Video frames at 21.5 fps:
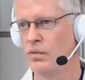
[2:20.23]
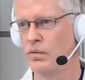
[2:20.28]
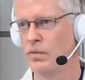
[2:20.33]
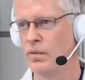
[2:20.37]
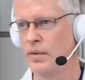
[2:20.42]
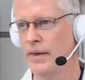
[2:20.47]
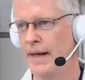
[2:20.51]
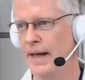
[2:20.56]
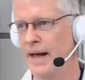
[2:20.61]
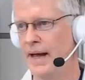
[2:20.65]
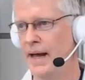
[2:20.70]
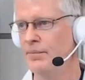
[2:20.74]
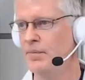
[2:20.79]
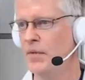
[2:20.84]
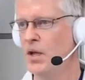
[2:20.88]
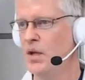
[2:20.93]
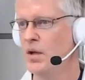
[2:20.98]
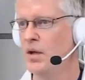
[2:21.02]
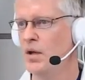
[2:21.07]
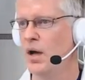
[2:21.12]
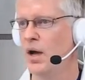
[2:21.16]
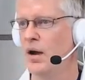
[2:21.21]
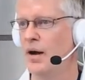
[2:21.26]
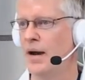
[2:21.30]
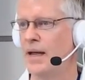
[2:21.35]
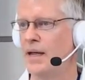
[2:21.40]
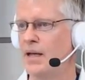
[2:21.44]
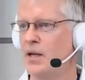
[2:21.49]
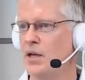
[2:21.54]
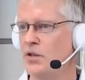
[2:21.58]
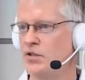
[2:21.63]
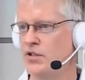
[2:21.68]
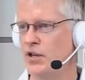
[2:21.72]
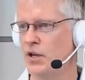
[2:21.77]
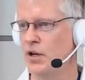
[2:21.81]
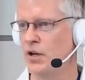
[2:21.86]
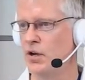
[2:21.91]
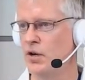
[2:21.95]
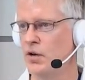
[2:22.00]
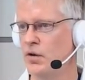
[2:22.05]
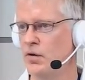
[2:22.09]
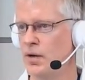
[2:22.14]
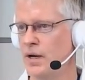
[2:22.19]
Yeah. All right.
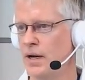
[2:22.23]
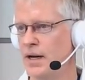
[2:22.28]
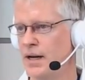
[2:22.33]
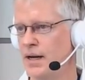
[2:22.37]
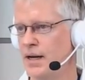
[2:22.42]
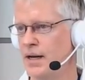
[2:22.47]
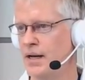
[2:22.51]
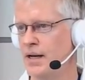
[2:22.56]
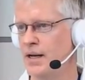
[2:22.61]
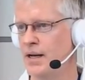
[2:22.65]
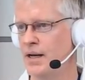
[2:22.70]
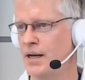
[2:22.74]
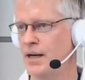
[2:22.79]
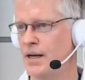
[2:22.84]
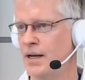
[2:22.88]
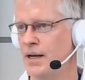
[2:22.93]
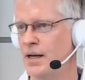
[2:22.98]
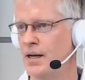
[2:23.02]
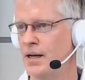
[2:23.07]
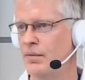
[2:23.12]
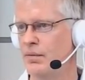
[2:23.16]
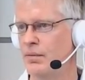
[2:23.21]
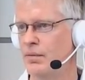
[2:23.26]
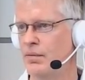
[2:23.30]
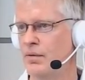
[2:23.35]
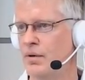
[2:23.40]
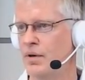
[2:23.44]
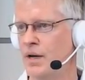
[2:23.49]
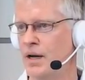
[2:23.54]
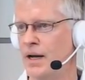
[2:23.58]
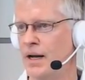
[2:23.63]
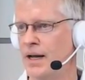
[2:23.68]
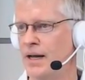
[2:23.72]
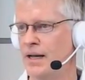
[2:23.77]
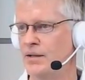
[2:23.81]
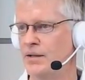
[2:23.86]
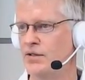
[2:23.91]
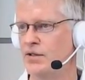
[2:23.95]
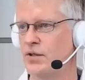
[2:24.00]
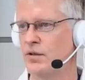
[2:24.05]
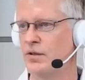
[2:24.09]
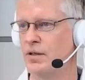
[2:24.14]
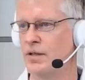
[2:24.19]
So, right.
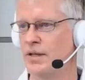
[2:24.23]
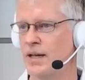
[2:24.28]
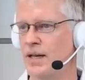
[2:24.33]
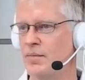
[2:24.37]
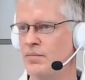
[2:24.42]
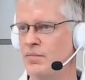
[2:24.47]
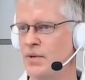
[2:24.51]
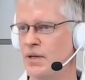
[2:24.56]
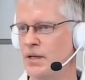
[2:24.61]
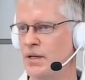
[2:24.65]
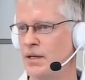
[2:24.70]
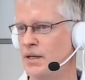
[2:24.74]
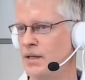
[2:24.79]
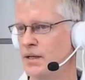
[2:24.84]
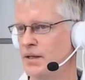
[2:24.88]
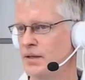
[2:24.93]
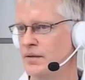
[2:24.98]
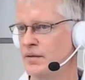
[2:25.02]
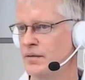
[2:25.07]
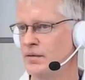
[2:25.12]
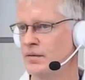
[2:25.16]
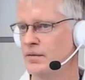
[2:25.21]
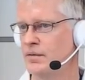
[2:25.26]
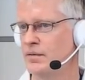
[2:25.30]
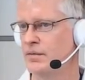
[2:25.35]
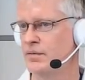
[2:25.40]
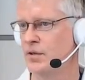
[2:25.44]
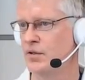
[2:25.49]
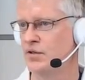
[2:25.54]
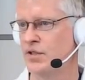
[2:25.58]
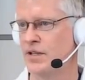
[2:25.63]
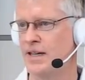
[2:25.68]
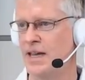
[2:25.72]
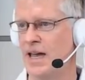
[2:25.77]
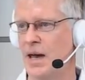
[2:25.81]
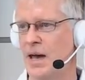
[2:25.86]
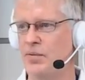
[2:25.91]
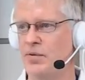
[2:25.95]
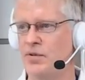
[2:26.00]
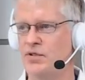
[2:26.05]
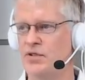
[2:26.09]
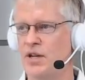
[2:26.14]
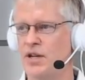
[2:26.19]
So there's a
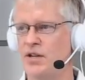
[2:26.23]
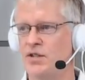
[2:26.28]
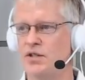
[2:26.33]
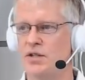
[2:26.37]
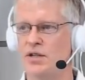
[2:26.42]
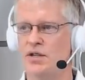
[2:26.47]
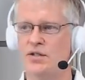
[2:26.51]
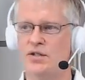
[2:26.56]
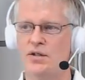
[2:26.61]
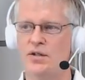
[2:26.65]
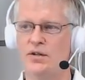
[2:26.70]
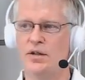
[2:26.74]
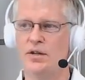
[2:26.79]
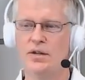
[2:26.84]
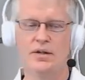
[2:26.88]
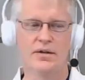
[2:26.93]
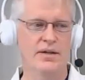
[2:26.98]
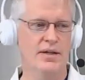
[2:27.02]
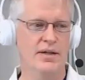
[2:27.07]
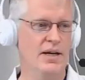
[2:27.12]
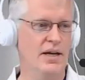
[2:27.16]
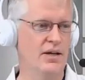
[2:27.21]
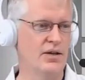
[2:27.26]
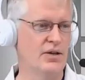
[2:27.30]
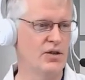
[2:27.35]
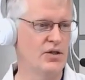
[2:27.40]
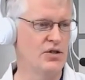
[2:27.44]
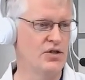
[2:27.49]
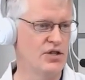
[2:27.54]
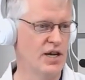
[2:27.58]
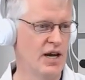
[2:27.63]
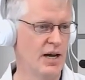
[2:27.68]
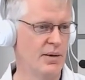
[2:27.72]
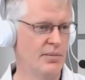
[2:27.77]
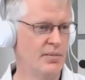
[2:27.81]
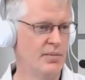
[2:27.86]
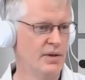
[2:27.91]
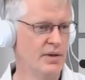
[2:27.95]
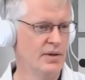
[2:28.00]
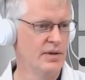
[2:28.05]
capitalization issue. Well, good job.